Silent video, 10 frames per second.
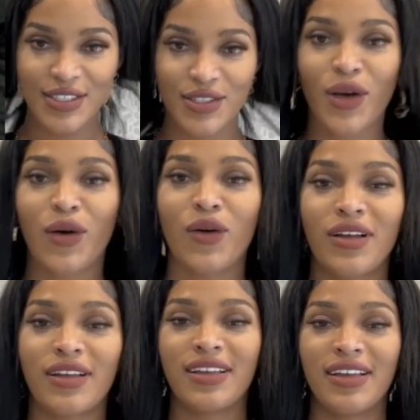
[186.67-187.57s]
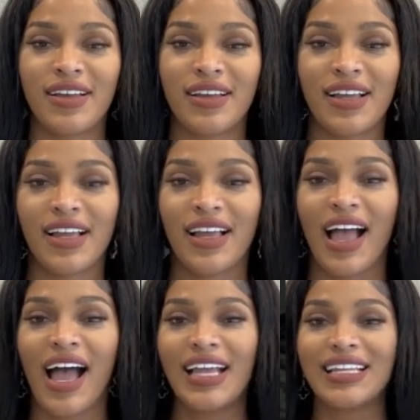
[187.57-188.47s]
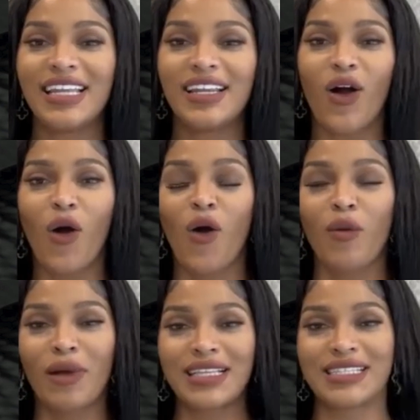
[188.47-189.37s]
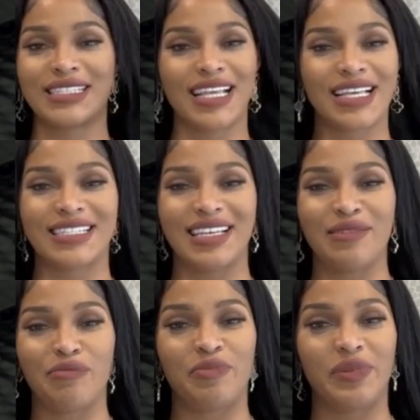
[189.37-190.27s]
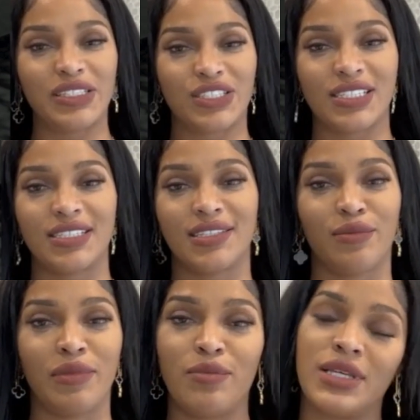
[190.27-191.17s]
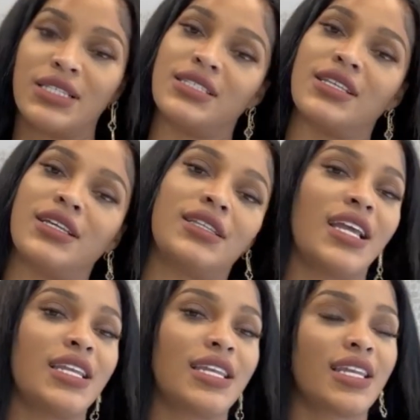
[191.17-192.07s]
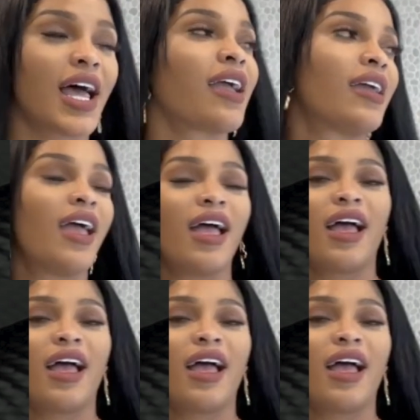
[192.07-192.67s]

So, I need all my sexy bitches to meet me Sunday night